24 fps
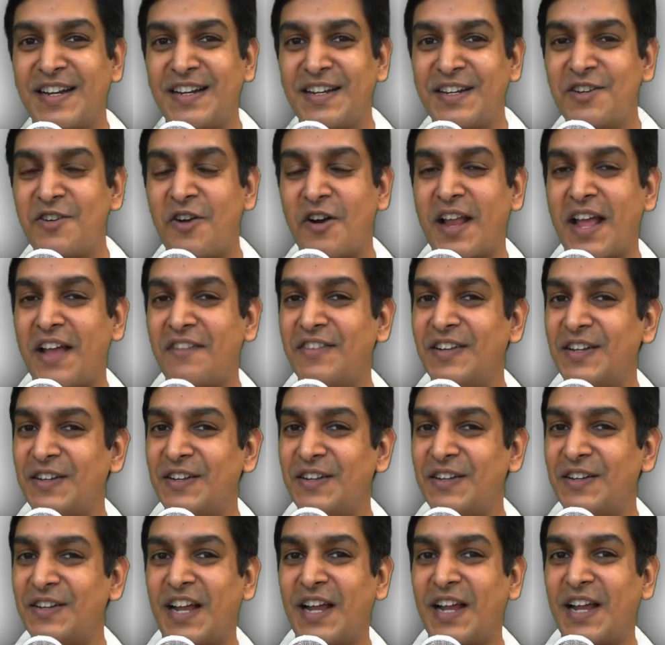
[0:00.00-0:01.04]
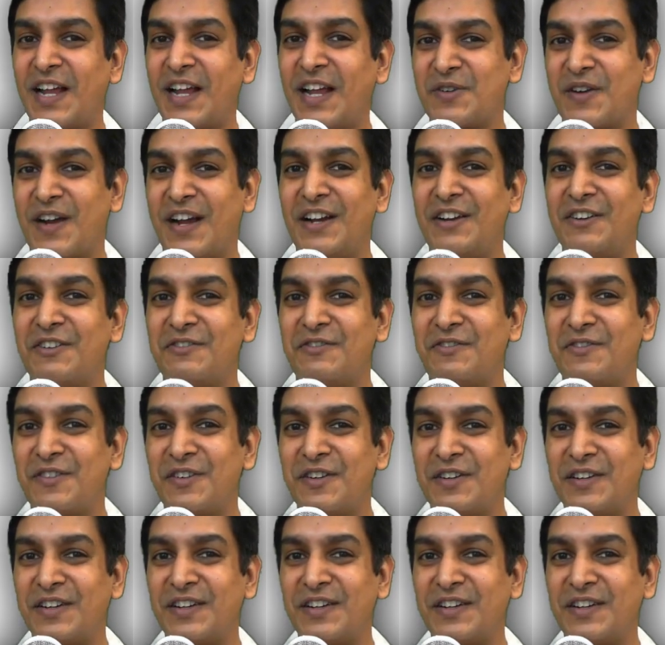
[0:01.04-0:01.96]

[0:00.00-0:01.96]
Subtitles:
I did not have enough time to kind of